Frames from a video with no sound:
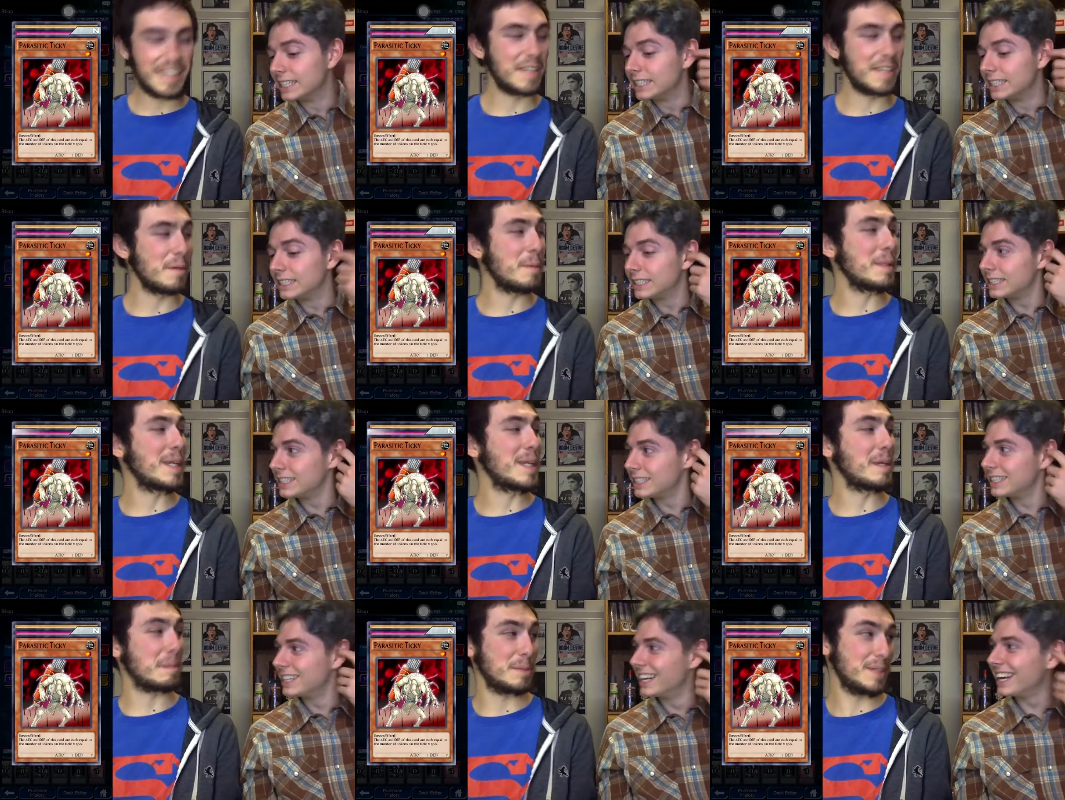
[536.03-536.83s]
Speaker 1: I think we'd be
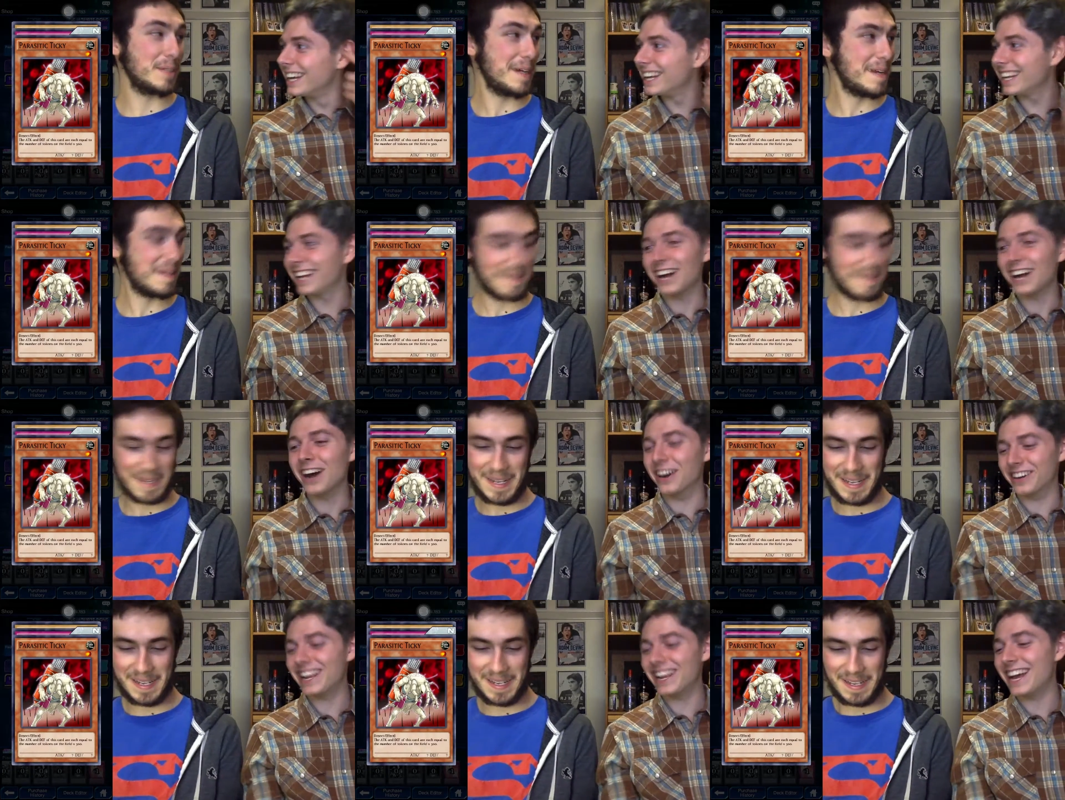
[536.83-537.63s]
terrible at
Speaker 2: it.
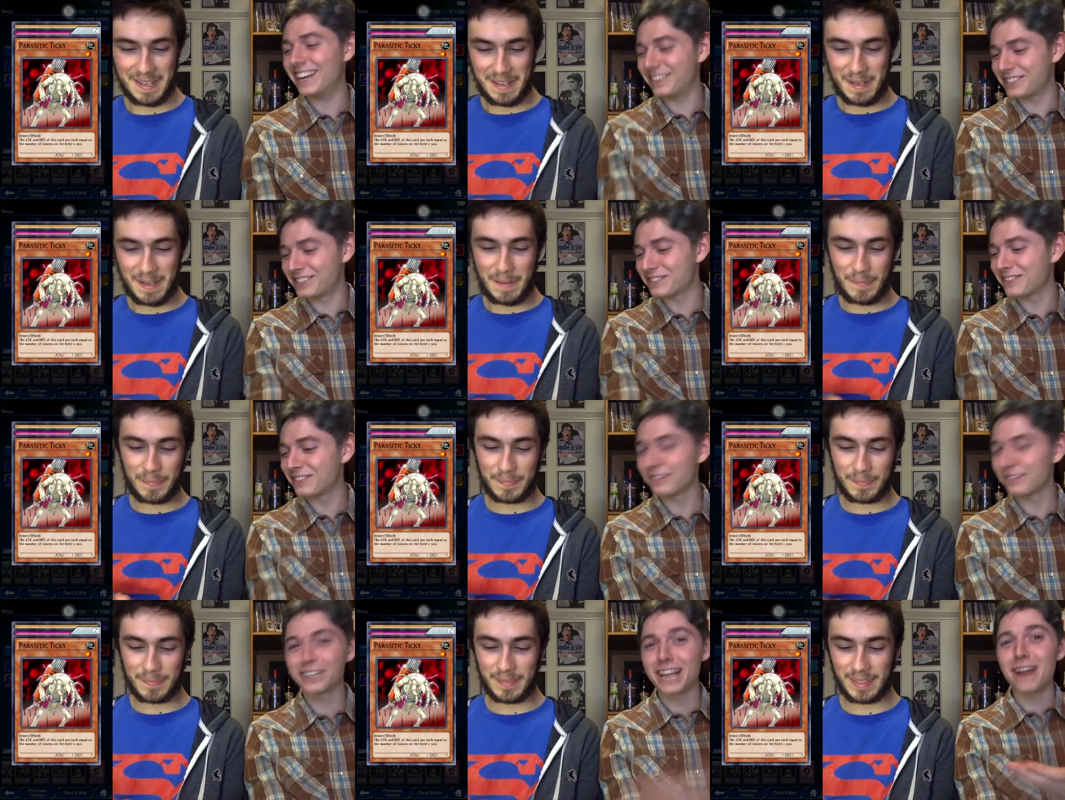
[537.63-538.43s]
Oh yeah, which is
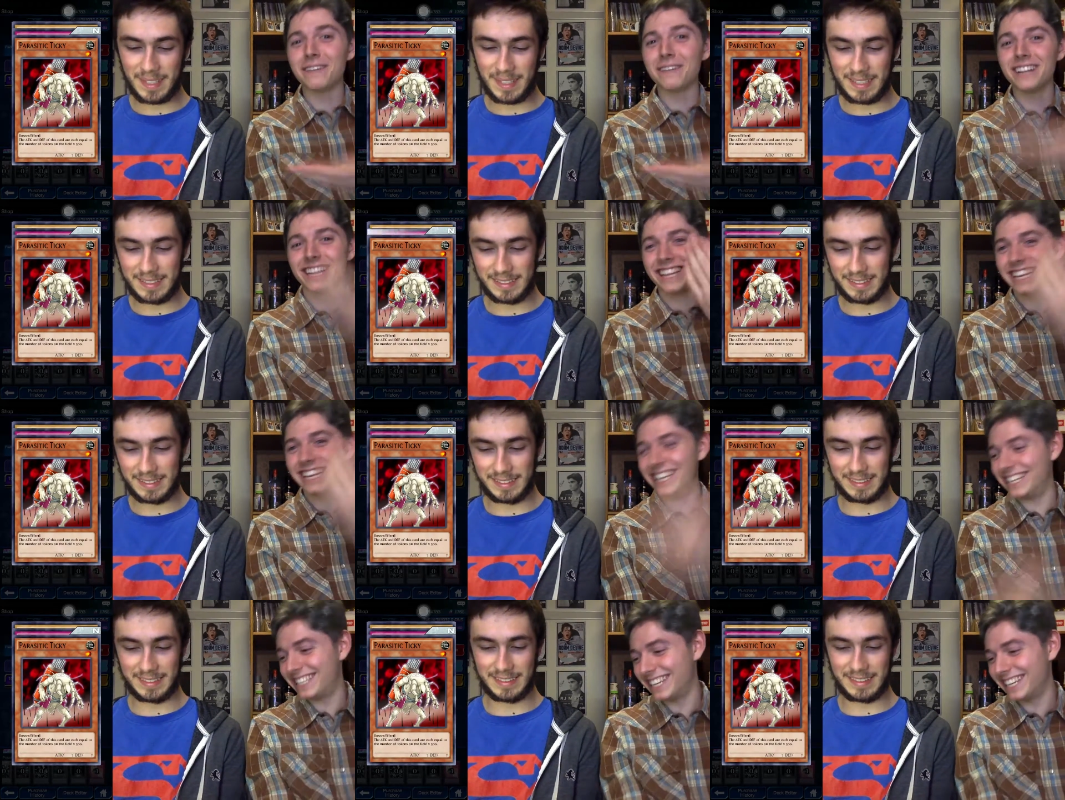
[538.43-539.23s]
we're terrible at
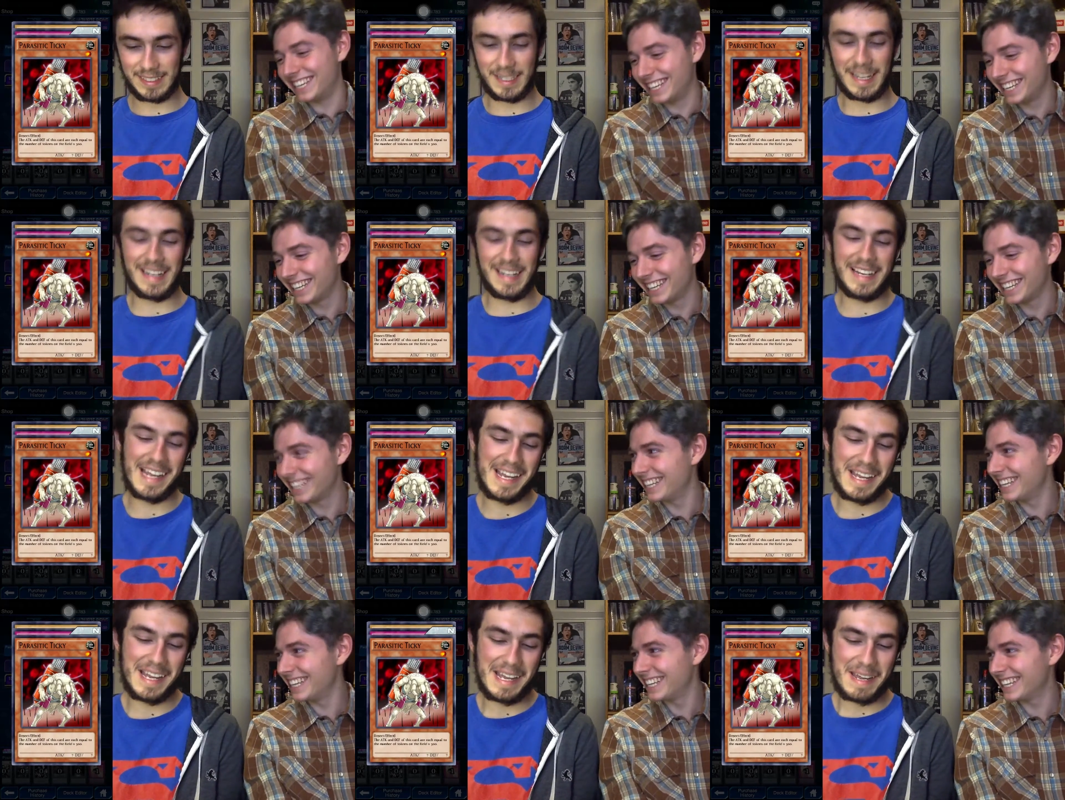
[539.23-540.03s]
this.
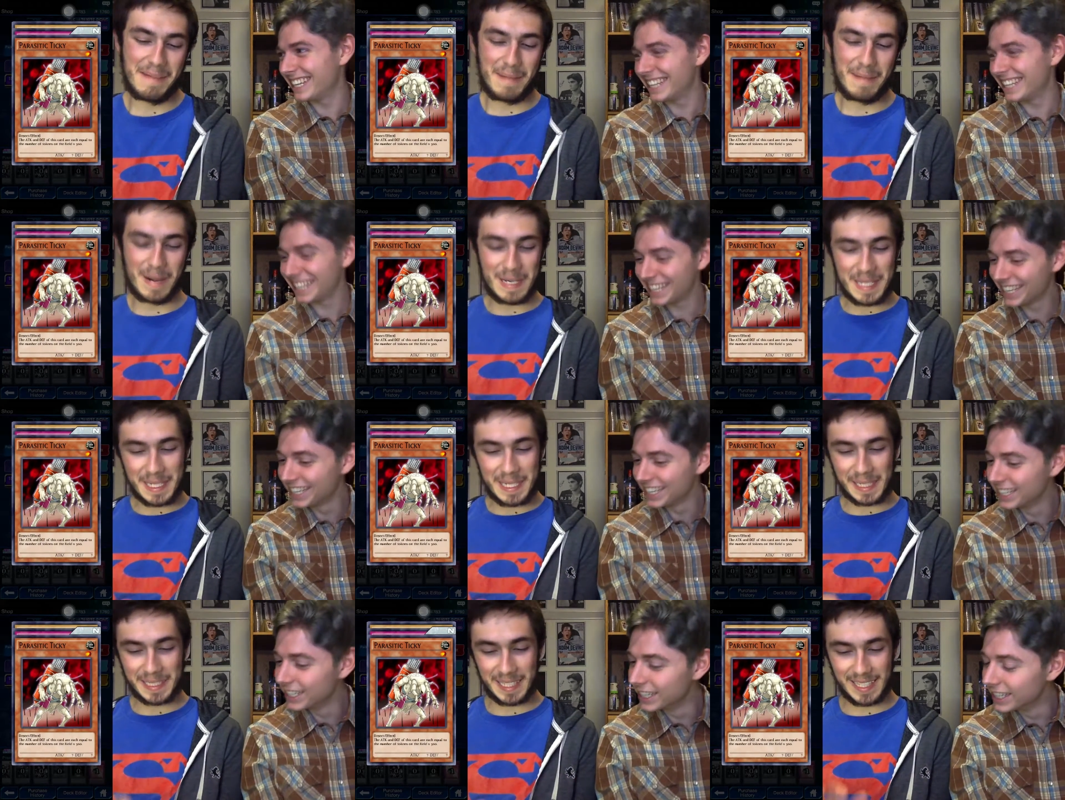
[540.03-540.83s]

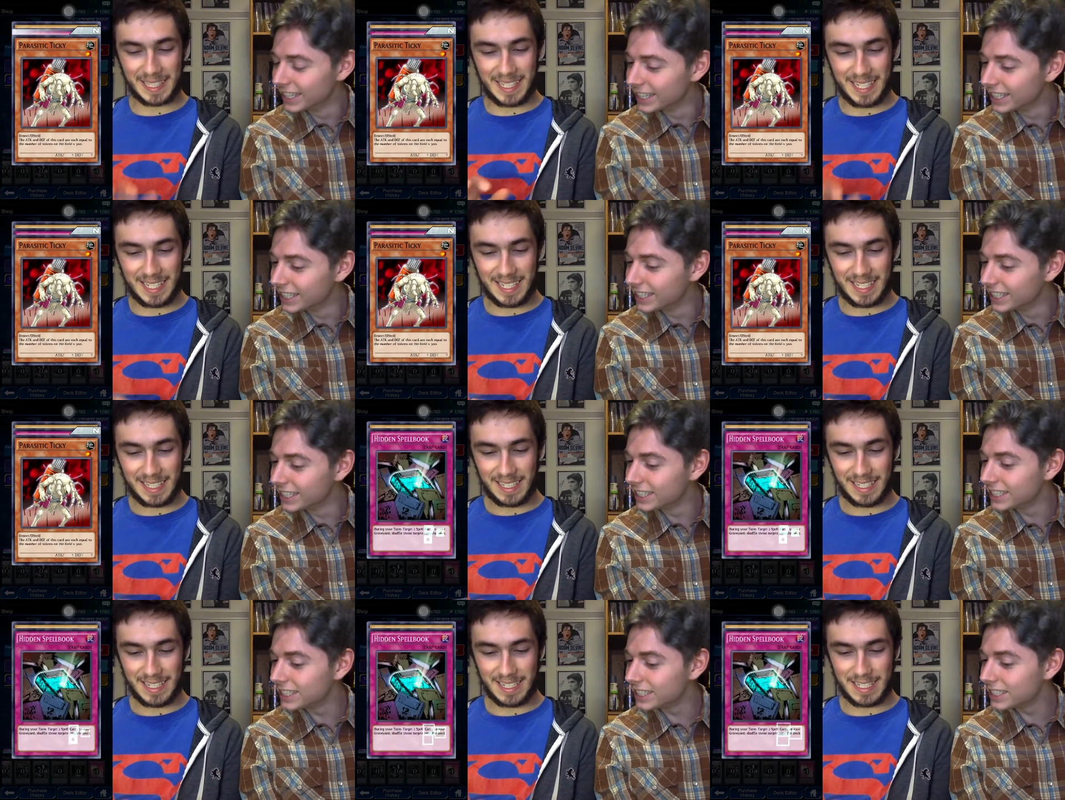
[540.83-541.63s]
Speaker 1: Parasitic Ticky,
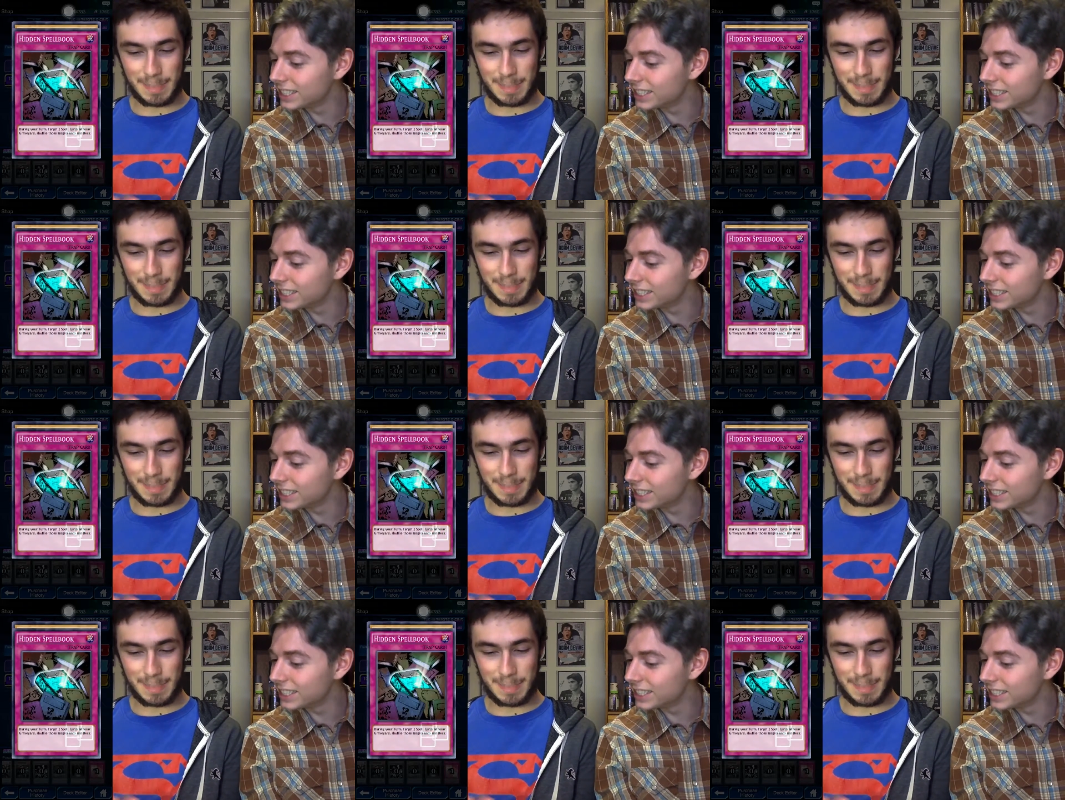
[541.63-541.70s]
Hidden